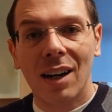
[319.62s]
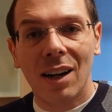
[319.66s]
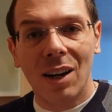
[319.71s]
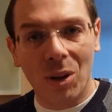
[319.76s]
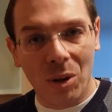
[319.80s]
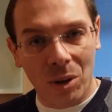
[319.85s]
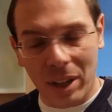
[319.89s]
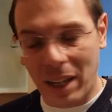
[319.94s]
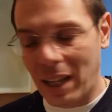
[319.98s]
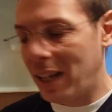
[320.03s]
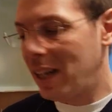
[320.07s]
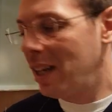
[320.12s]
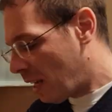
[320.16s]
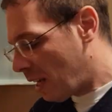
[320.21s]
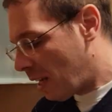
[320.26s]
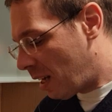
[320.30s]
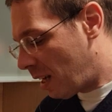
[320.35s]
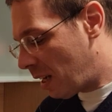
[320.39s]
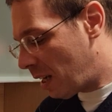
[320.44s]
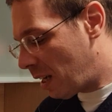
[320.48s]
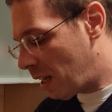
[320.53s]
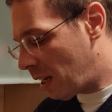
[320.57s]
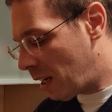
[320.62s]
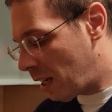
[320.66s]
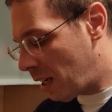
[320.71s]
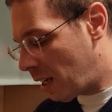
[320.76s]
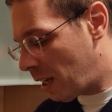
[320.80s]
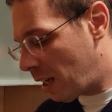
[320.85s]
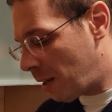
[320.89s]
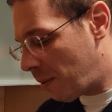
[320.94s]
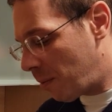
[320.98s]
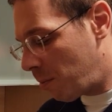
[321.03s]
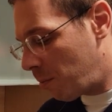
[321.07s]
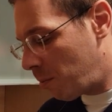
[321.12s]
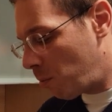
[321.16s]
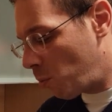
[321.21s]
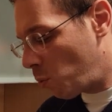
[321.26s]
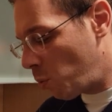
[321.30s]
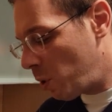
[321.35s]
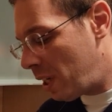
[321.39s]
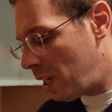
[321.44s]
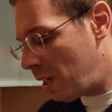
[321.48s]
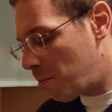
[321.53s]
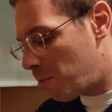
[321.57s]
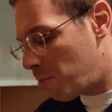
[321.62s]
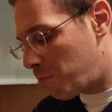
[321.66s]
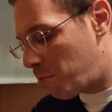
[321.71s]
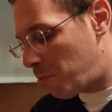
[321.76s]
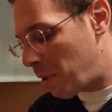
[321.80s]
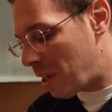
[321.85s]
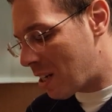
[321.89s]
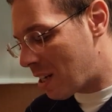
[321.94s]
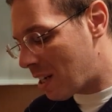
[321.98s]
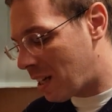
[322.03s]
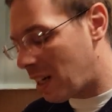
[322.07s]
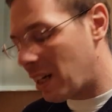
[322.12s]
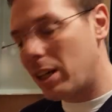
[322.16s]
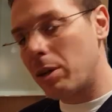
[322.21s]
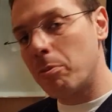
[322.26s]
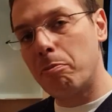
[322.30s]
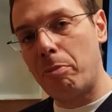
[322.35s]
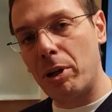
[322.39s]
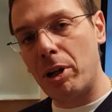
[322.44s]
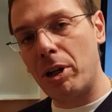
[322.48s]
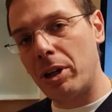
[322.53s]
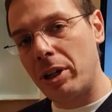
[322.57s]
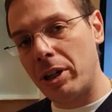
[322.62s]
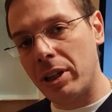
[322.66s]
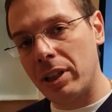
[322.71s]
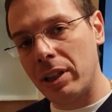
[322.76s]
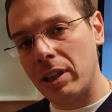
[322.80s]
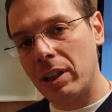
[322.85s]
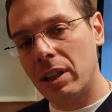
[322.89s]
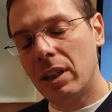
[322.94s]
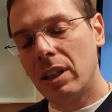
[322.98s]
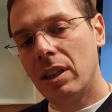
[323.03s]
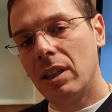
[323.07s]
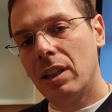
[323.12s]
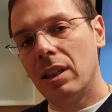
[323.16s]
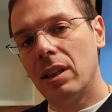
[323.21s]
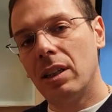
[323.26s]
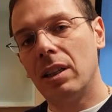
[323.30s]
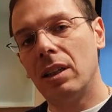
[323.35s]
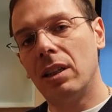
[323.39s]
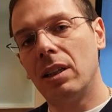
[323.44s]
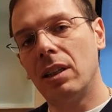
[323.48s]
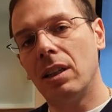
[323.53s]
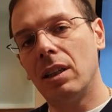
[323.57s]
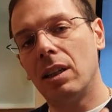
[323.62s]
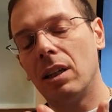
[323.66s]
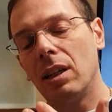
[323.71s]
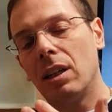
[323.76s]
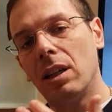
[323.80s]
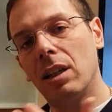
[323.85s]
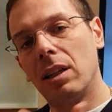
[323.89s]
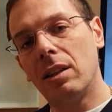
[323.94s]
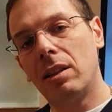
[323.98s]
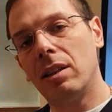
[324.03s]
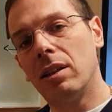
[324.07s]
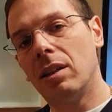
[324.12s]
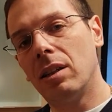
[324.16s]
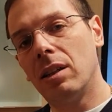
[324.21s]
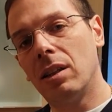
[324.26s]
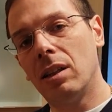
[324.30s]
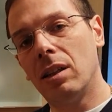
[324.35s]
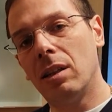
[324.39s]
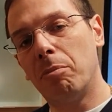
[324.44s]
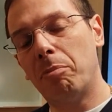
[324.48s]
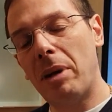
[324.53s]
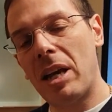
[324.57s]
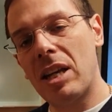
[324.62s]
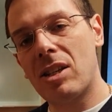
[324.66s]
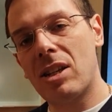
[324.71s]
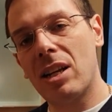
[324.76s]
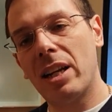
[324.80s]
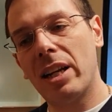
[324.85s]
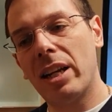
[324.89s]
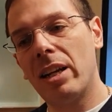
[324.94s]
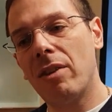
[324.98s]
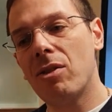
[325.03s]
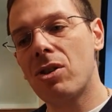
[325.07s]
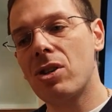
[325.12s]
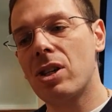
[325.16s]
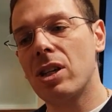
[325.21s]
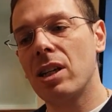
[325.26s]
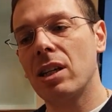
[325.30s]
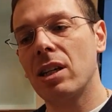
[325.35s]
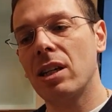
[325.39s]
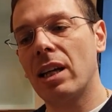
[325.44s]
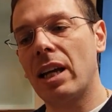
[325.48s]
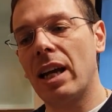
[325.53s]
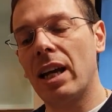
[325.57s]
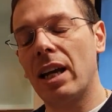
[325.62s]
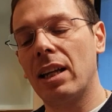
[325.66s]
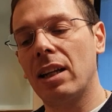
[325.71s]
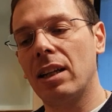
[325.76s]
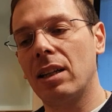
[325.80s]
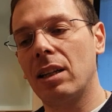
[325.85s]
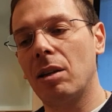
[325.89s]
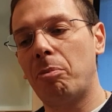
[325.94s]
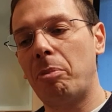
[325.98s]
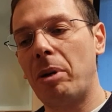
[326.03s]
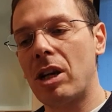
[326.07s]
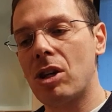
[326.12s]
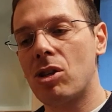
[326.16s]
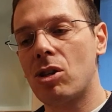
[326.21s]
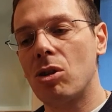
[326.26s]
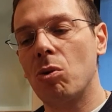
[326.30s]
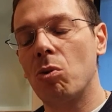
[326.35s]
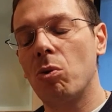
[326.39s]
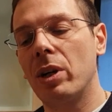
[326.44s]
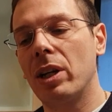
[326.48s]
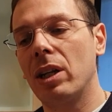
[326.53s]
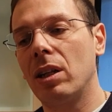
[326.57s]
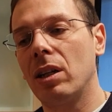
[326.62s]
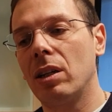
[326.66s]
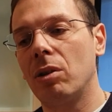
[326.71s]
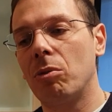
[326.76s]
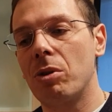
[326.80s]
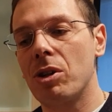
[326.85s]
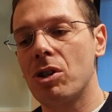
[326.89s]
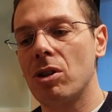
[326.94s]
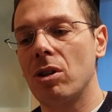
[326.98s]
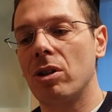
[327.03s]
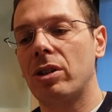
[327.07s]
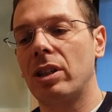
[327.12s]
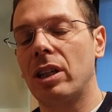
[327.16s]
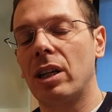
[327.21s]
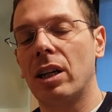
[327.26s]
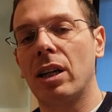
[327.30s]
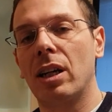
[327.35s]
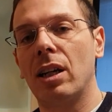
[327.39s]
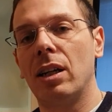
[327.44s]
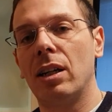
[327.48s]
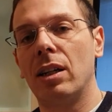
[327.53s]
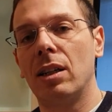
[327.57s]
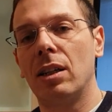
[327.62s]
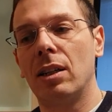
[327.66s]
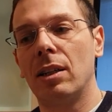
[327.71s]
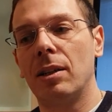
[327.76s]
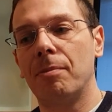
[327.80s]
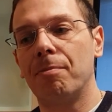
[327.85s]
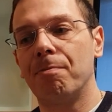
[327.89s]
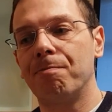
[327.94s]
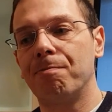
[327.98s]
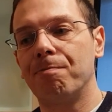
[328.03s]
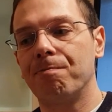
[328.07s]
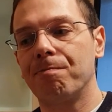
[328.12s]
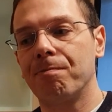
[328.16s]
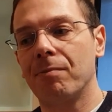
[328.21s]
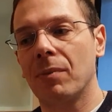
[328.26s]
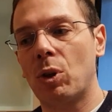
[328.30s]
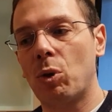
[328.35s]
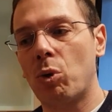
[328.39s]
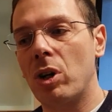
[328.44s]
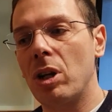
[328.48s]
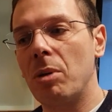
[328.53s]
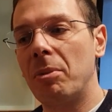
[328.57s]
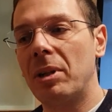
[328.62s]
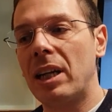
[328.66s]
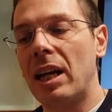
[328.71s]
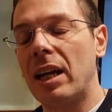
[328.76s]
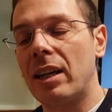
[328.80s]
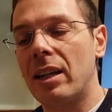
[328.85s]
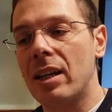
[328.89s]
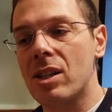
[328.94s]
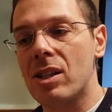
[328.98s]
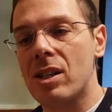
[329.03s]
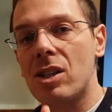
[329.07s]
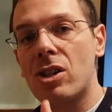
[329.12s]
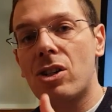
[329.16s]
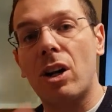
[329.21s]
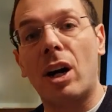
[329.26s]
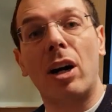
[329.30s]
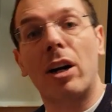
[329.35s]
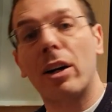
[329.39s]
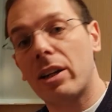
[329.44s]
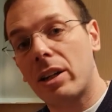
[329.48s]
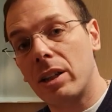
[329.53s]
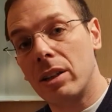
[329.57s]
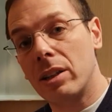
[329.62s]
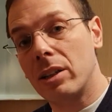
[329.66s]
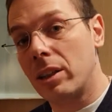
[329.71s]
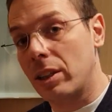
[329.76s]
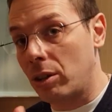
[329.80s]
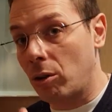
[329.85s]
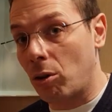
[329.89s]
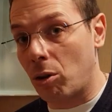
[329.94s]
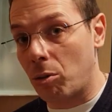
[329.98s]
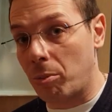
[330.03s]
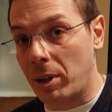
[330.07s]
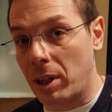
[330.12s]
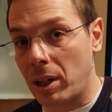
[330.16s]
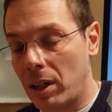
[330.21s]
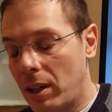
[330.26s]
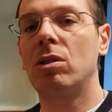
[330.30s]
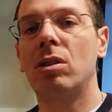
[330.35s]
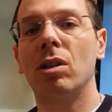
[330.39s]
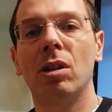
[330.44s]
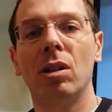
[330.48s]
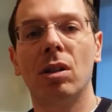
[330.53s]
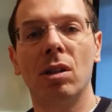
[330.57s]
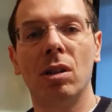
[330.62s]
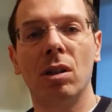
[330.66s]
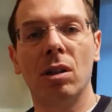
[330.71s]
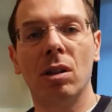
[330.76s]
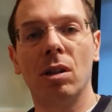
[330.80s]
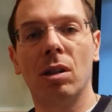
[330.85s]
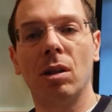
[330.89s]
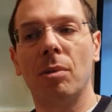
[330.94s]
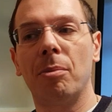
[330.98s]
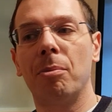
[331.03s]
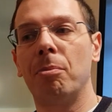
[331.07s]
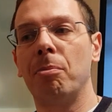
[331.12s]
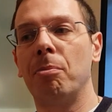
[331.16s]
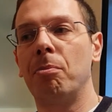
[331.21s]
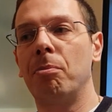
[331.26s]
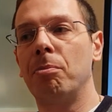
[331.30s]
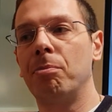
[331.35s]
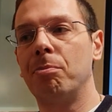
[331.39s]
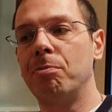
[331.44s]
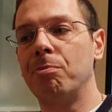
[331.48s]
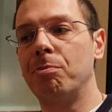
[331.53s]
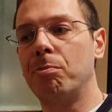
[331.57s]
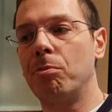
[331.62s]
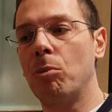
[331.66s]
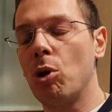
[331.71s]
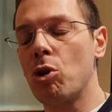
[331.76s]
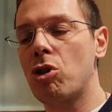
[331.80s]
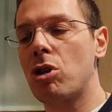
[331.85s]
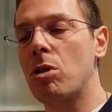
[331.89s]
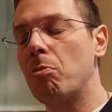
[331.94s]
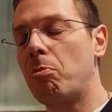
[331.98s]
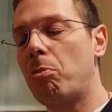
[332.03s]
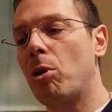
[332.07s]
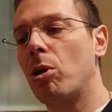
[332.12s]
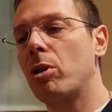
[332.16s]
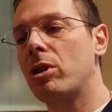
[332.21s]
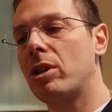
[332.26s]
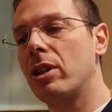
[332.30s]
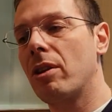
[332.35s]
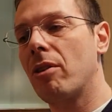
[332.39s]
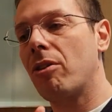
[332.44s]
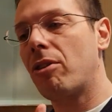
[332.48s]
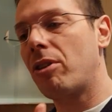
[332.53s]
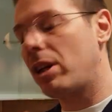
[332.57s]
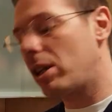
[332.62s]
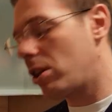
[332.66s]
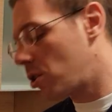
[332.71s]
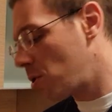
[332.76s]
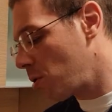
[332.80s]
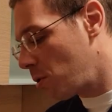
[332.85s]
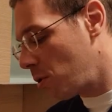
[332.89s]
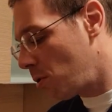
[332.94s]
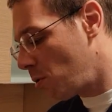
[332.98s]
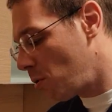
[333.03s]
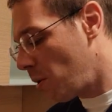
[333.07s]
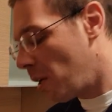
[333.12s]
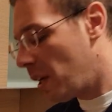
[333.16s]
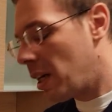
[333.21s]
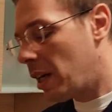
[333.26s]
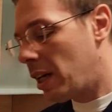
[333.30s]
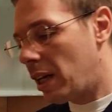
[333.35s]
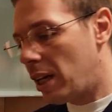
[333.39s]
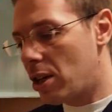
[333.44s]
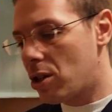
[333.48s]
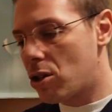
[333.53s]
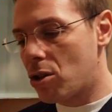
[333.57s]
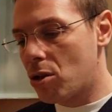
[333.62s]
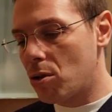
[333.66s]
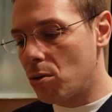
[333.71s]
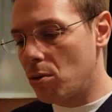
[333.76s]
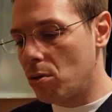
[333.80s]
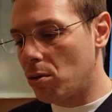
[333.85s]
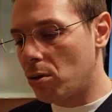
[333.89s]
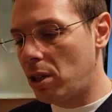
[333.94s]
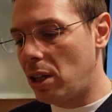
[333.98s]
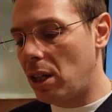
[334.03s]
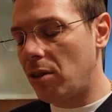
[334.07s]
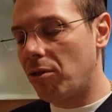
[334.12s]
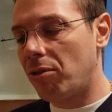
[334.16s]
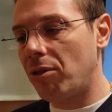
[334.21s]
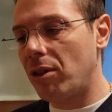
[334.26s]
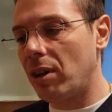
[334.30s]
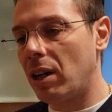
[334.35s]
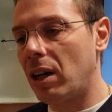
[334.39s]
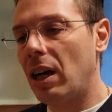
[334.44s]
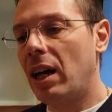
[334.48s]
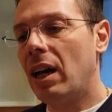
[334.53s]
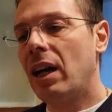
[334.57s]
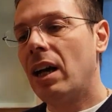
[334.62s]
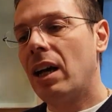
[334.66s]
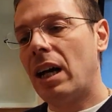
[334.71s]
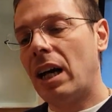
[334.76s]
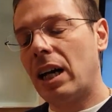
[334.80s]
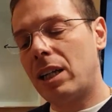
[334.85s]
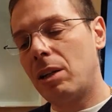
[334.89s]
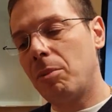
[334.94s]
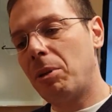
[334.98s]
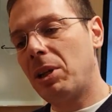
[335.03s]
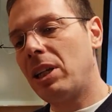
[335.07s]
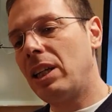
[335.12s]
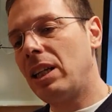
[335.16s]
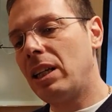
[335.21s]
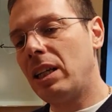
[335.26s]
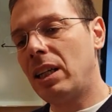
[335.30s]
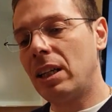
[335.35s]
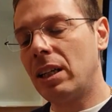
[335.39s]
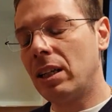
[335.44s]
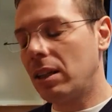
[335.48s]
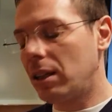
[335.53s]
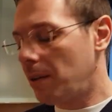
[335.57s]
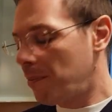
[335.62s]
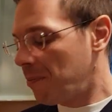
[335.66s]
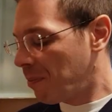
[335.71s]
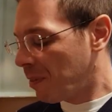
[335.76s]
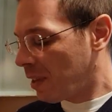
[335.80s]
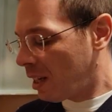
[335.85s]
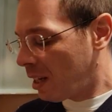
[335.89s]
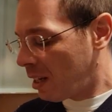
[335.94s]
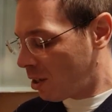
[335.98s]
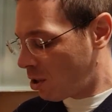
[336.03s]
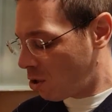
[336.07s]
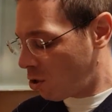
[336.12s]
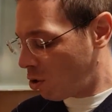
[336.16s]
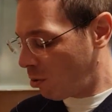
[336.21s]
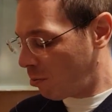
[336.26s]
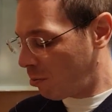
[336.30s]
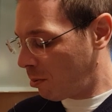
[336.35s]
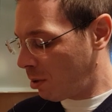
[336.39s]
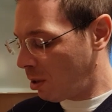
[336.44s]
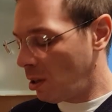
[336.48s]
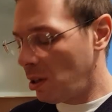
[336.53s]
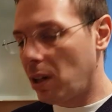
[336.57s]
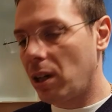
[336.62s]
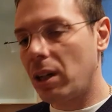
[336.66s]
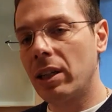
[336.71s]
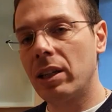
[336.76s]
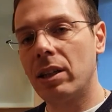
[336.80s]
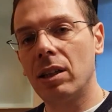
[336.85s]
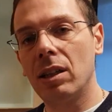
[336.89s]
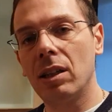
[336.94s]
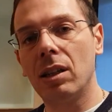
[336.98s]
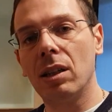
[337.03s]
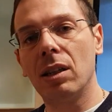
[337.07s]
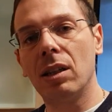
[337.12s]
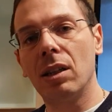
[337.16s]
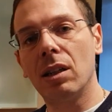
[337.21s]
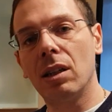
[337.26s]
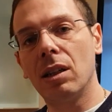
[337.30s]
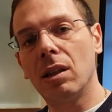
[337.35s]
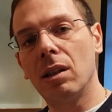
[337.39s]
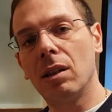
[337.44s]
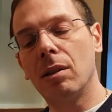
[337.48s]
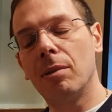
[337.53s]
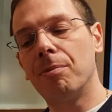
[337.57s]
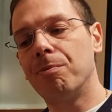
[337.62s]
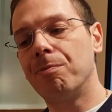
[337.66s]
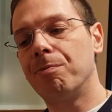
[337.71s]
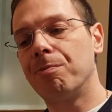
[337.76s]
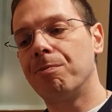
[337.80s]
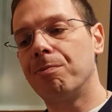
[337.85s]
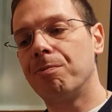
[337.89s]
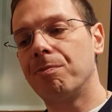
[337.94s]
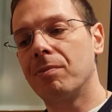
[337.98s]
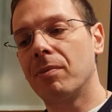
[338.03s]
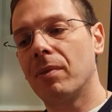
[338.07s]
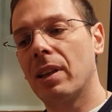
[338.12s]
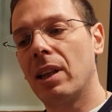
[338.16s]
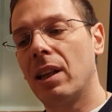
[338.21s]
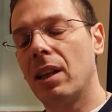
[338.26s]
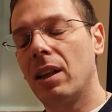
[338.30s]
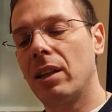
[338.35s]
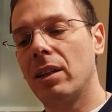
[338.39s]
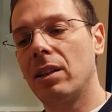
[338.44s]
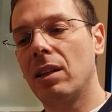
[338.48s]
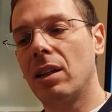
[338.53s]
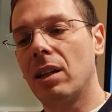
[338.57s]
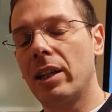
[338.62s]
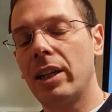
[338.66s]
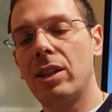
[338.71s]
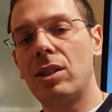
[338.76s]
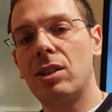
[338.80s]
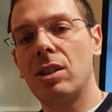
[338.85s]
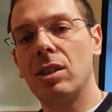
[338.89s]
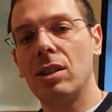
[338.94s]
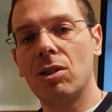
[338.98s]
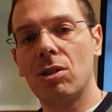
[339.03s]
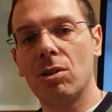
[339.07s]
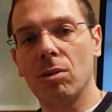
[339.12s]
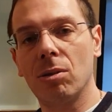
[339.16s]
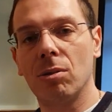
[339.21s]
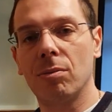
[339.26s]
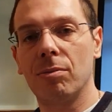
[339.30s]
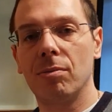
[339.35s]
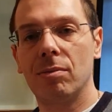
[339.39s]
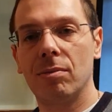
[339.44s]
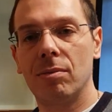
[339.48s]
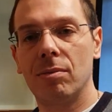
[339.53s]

Okay. We basically burn the basil leaves, and the pesto will result in a creamy that is darker than normal. The most important thing to do is to give at the beginning some little hit, so